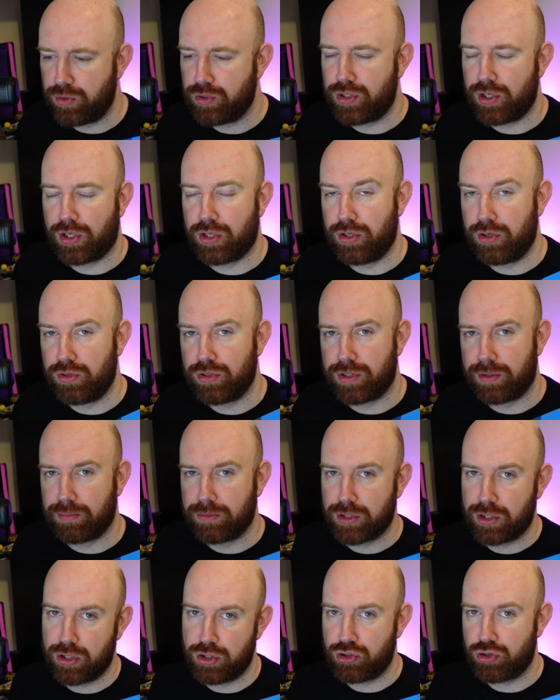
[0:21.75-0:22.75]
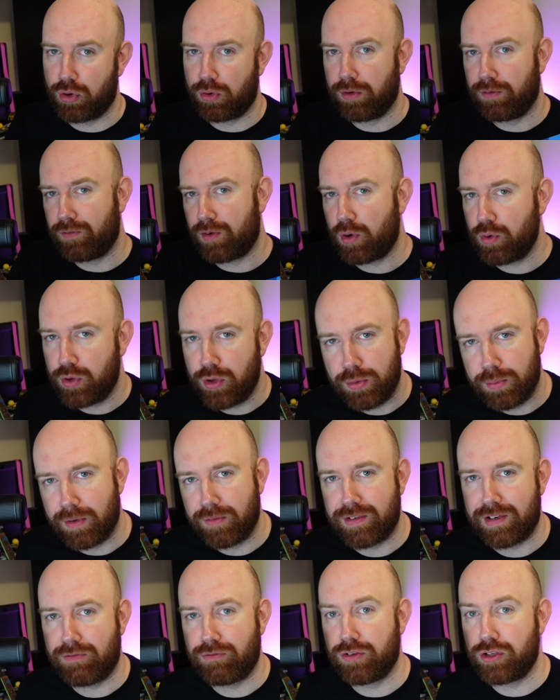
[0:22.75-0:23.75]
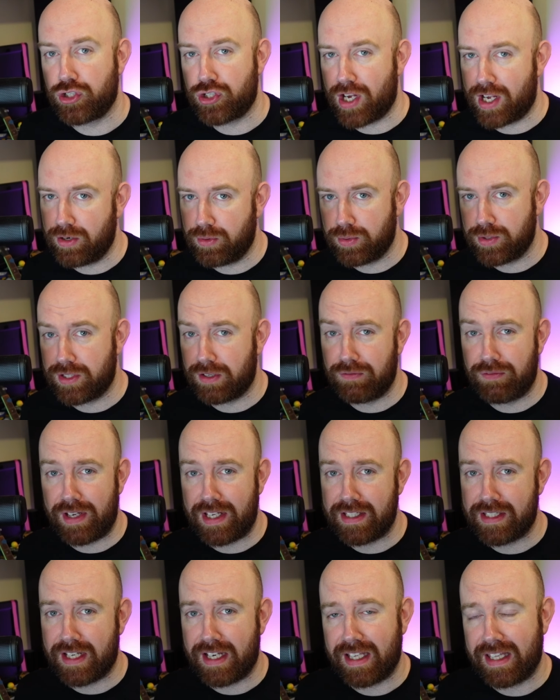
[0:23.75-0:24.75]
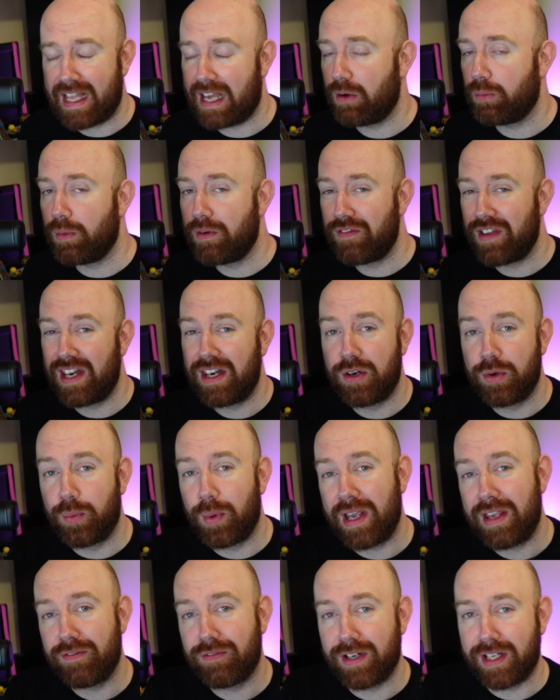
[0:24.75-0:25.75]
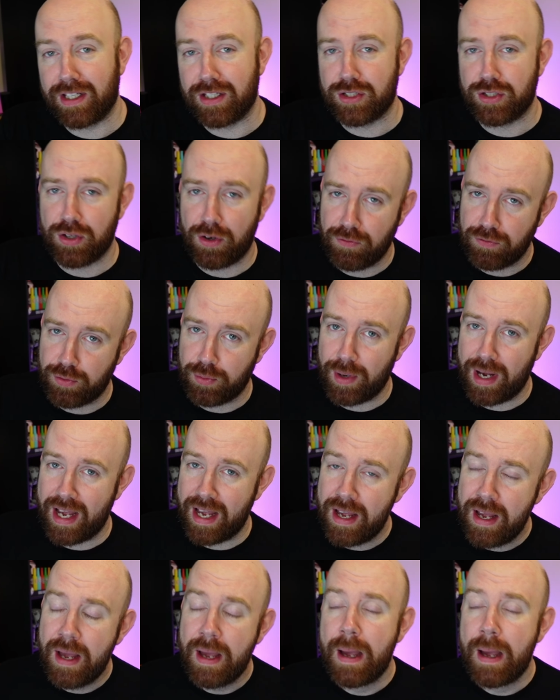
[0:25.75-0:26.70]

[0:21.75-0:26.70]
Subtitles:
so you can use them to control the volume of different channels and things like that within the Wavelength software.